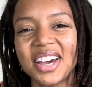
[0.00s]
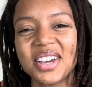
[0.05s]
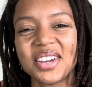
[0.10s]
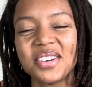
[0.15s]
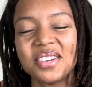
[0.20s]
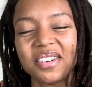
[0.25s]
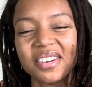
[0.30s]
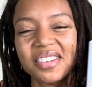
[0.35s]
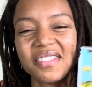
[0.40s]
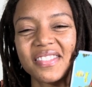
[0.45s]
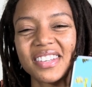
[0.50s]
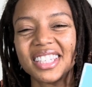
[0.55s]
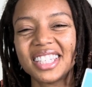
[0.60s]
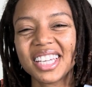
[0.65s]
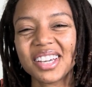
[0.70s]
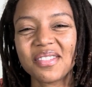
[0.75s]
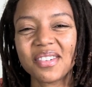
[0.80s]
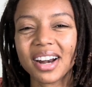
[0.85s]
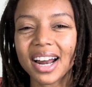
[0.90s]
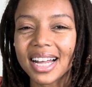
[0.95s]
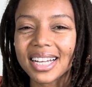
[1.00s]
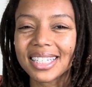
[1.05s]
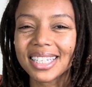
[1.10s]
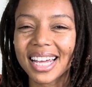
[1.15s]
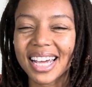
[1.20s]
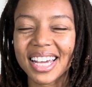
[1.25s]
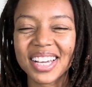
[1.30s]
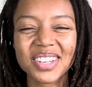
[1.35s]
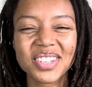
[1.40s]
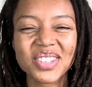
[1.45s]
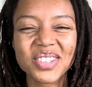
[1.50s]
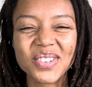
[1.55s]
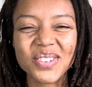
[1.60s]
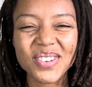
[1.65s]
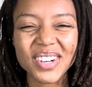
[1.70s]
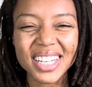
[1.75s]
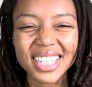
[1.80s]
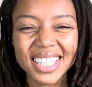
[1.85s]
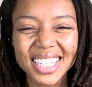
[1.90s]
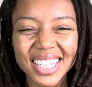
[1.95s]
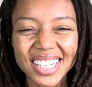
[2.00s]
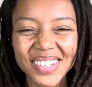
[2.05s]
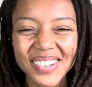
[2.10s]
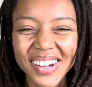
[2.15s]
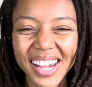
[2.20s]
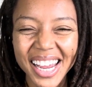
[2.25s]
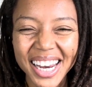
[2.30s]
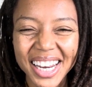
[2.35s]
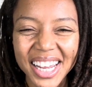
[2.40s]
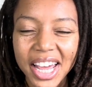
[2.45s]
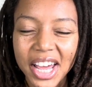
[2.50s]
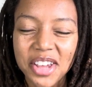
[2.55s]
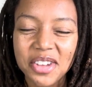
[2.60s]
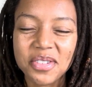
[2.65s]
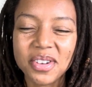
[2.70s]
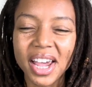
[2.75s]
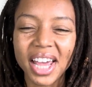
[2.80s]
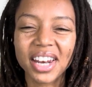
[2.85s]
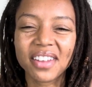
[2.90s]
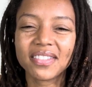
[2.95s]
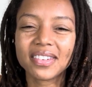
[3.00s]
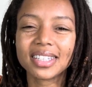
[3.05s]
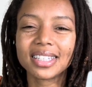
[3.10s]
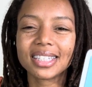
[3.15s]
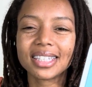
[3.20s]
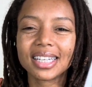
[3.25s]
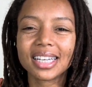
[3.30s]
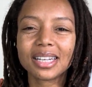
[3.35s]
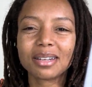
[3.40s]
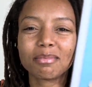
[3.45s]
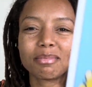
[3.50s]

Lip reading: what I say. You squinting, you can't even see the